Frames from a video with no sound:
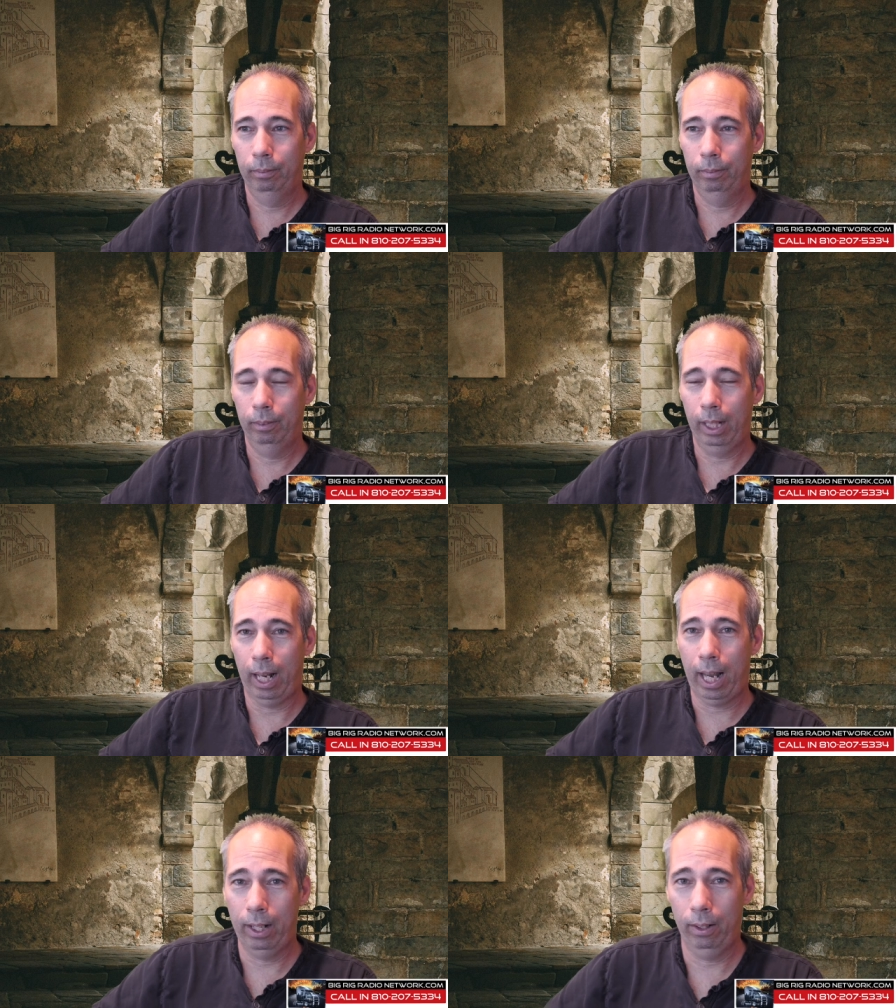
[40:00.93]
at a
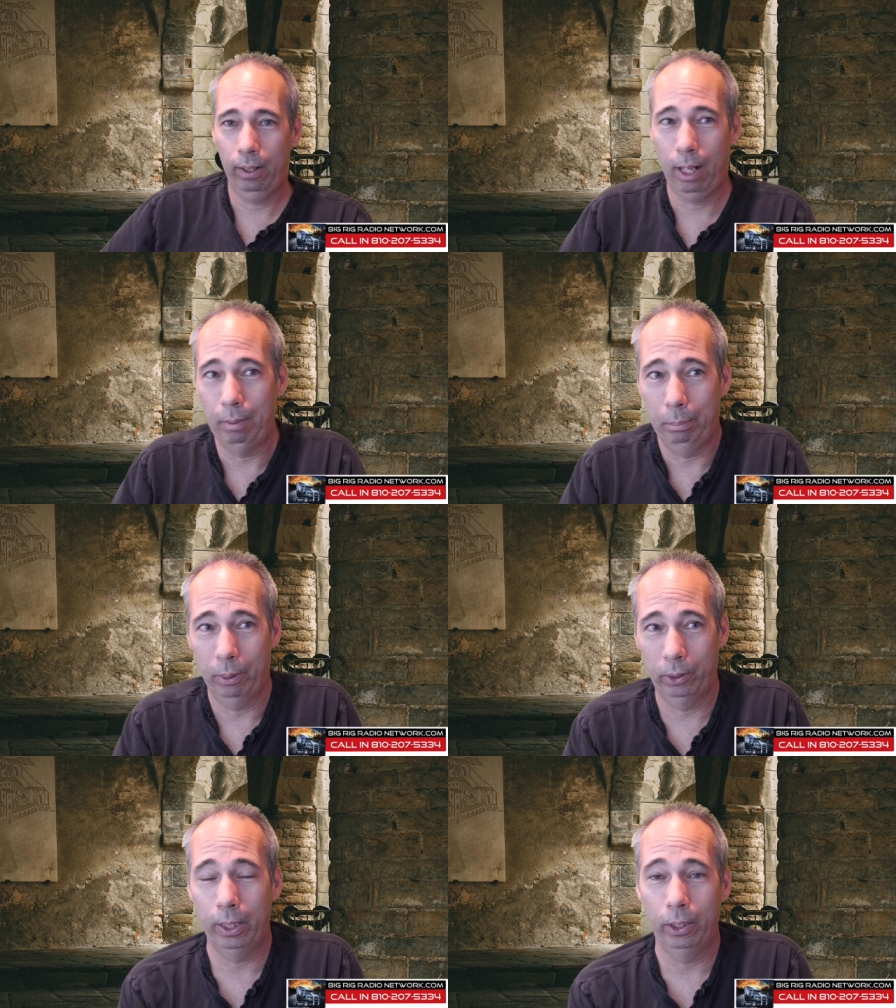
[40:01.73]
higher alarming
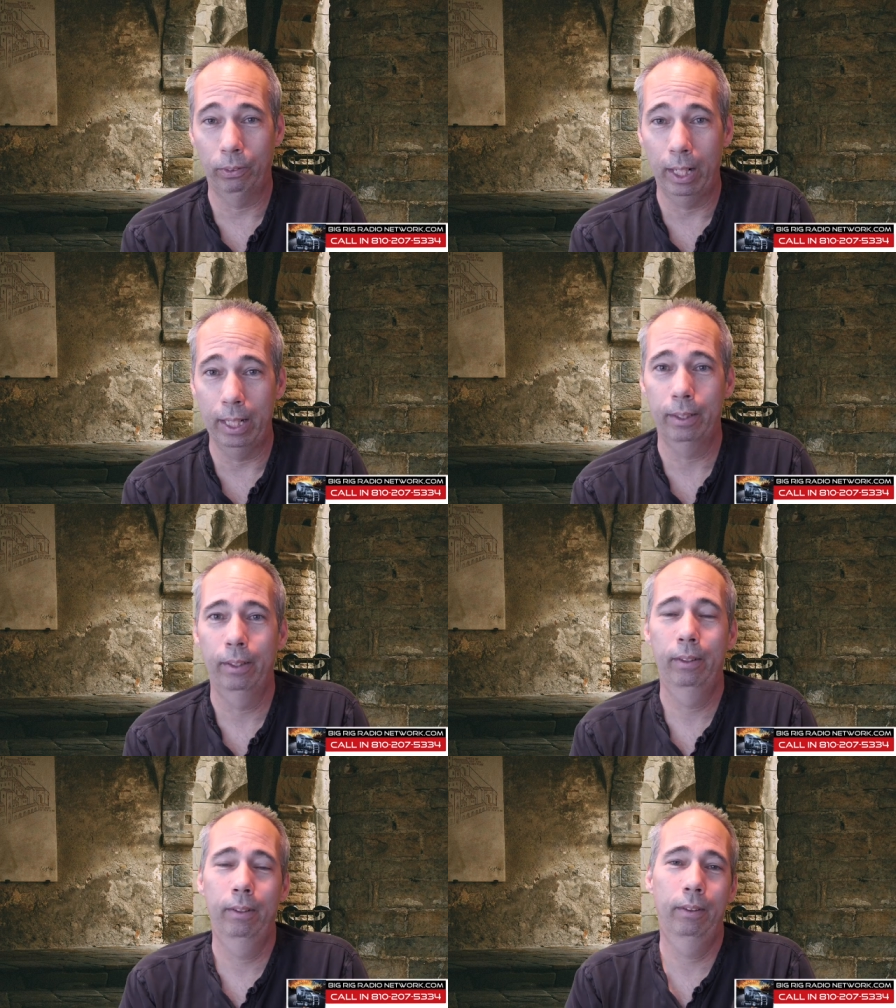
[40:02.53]
percentage rate
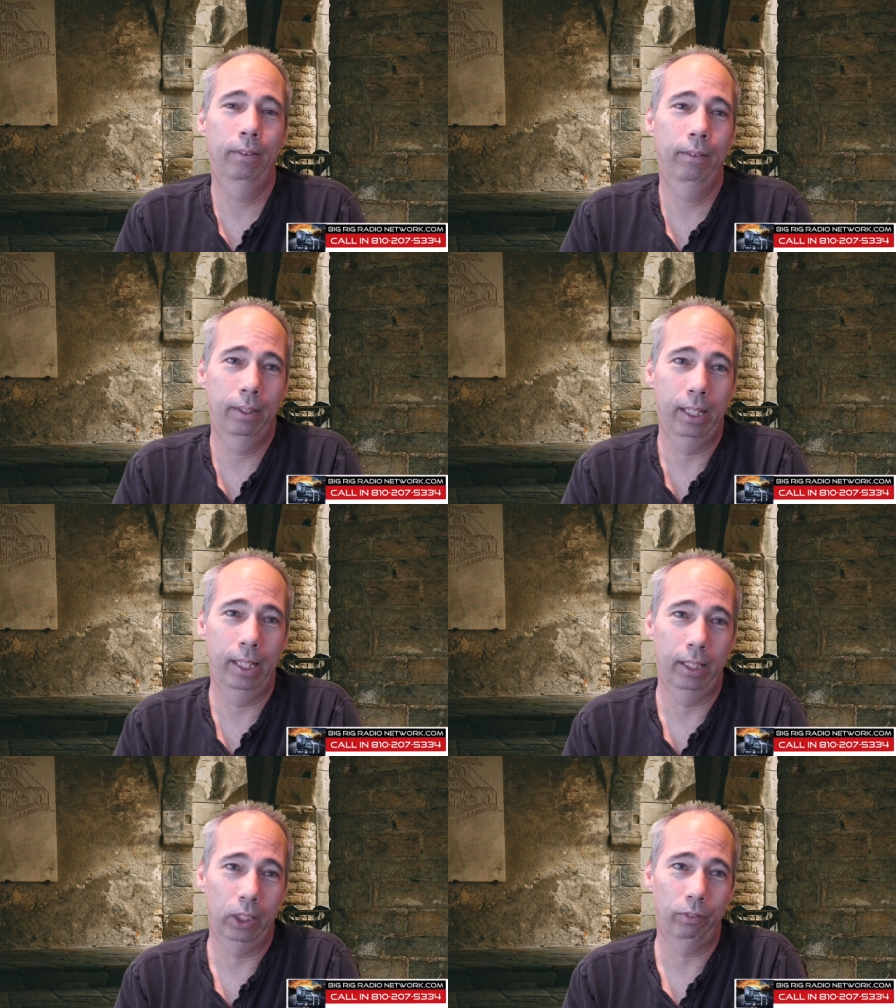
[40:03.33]

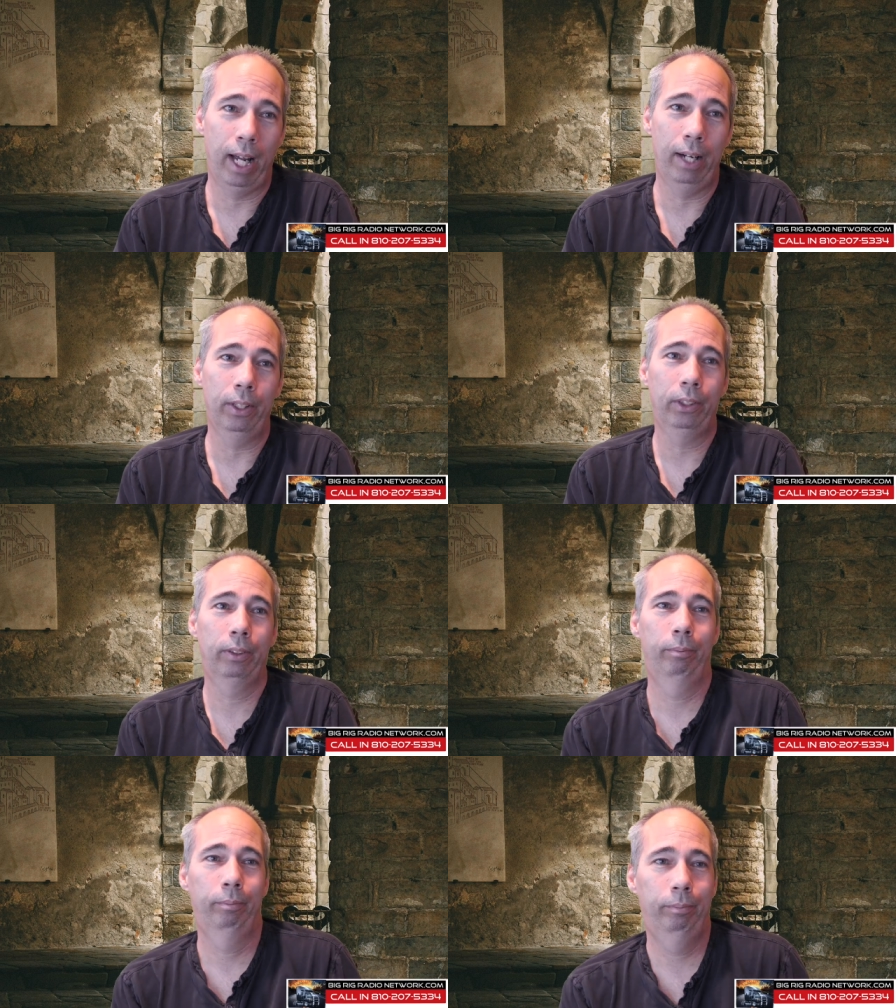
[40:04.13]
than this virus
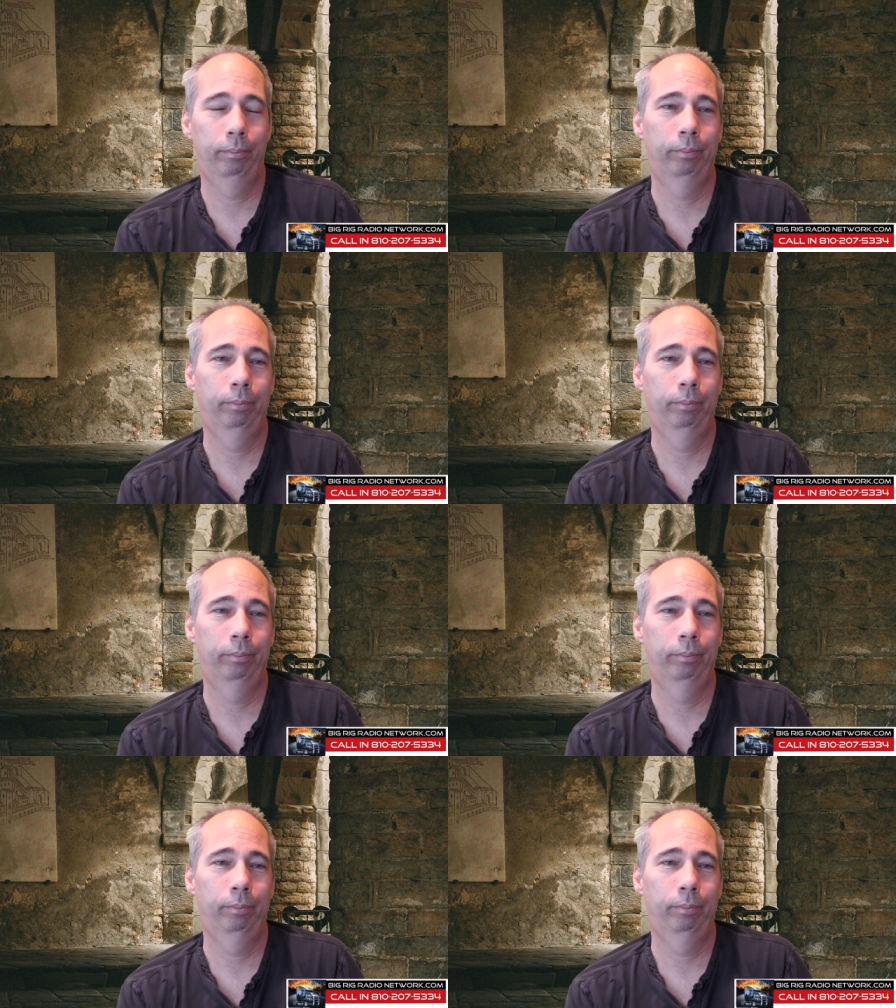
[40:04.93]
yep